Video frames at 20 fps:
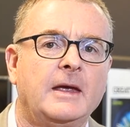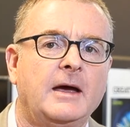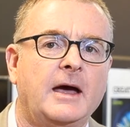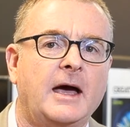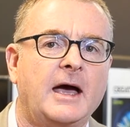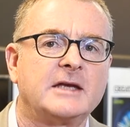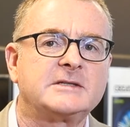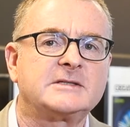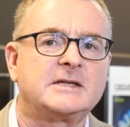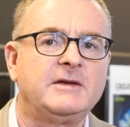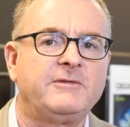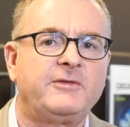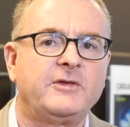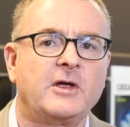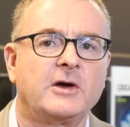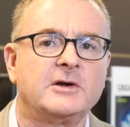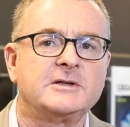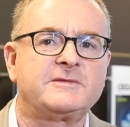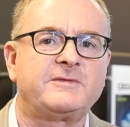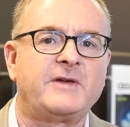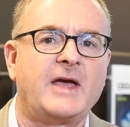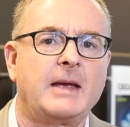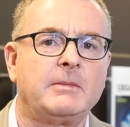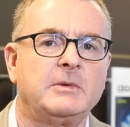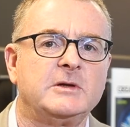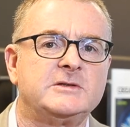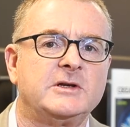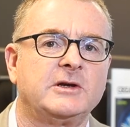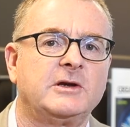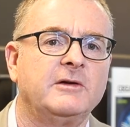asking for those
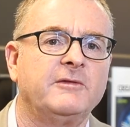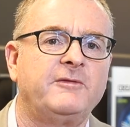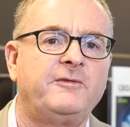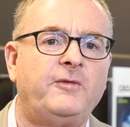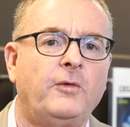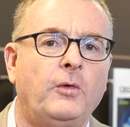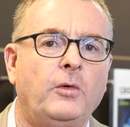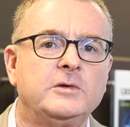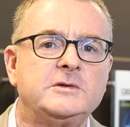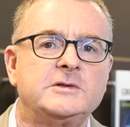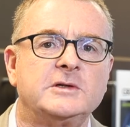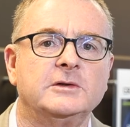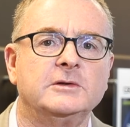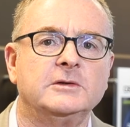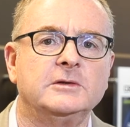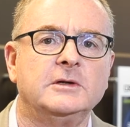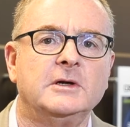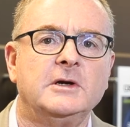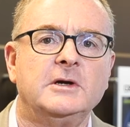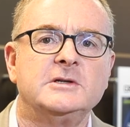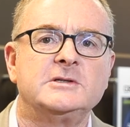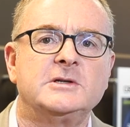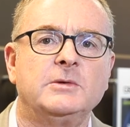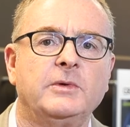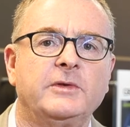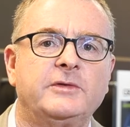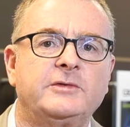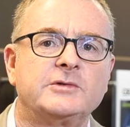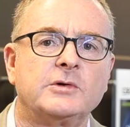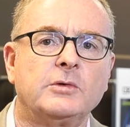families who can afford to
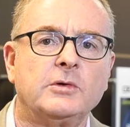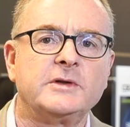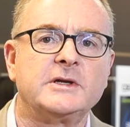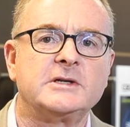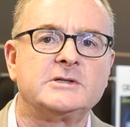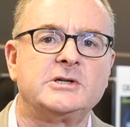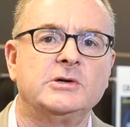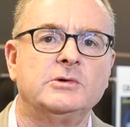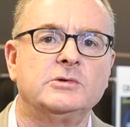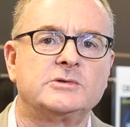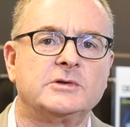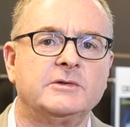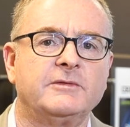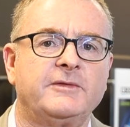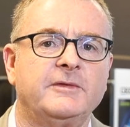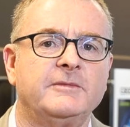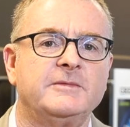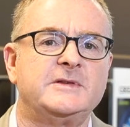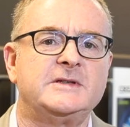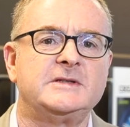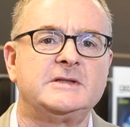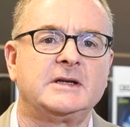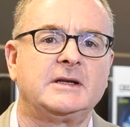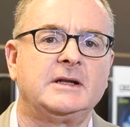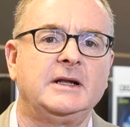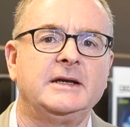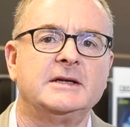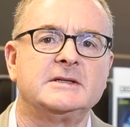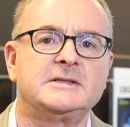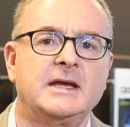withdraw their children from
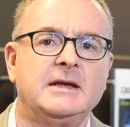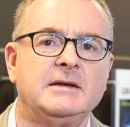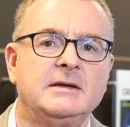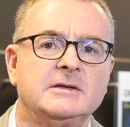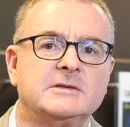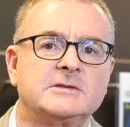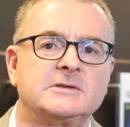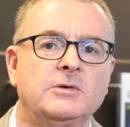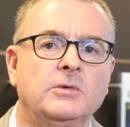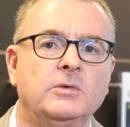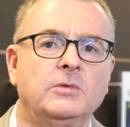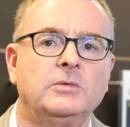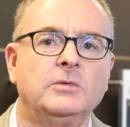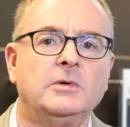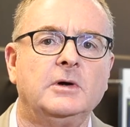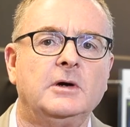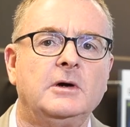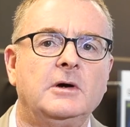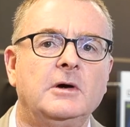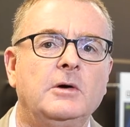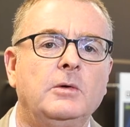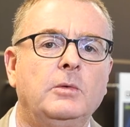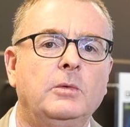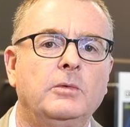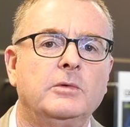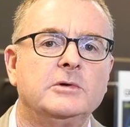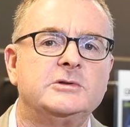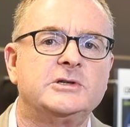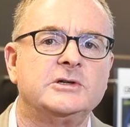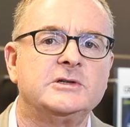physically attending school will
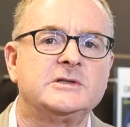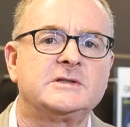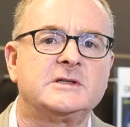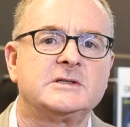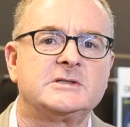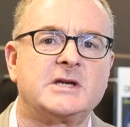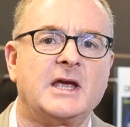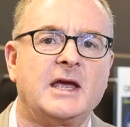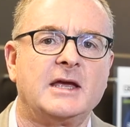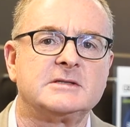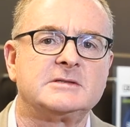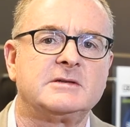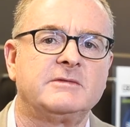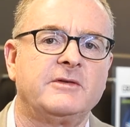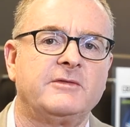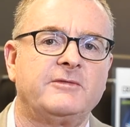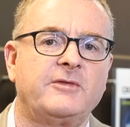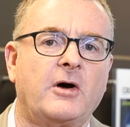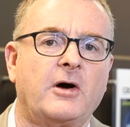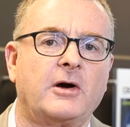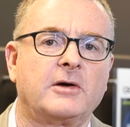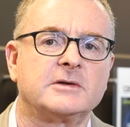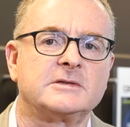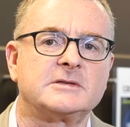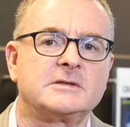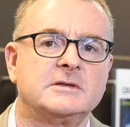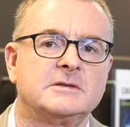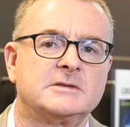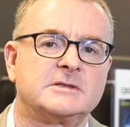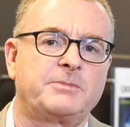reduce the chance of the
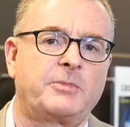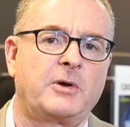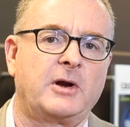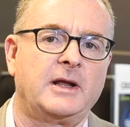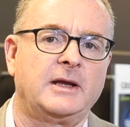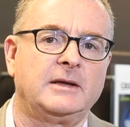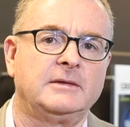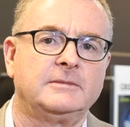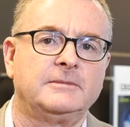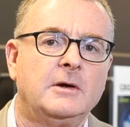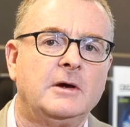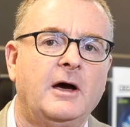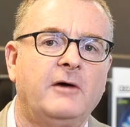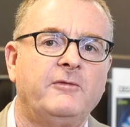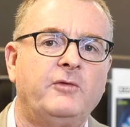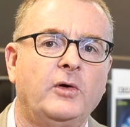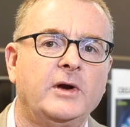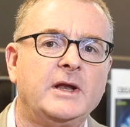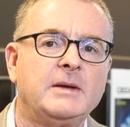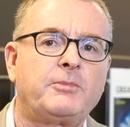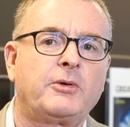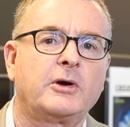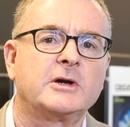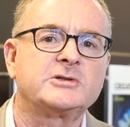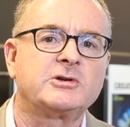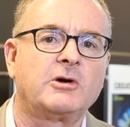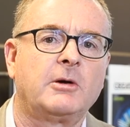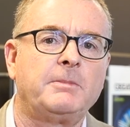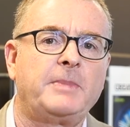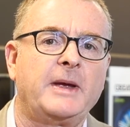virus spreading. Avoiding
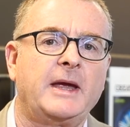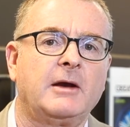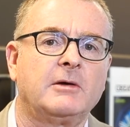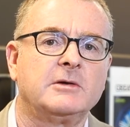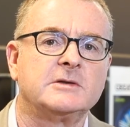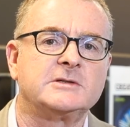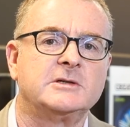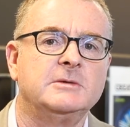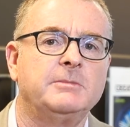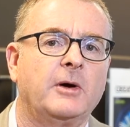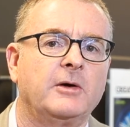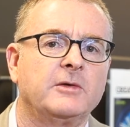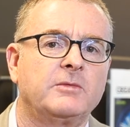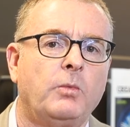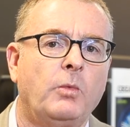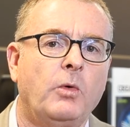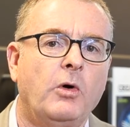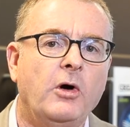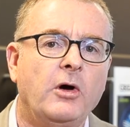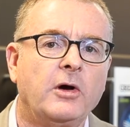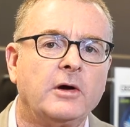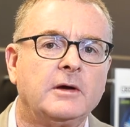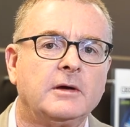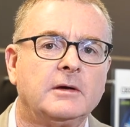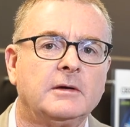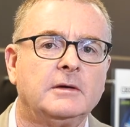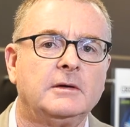pressure on parents who both work,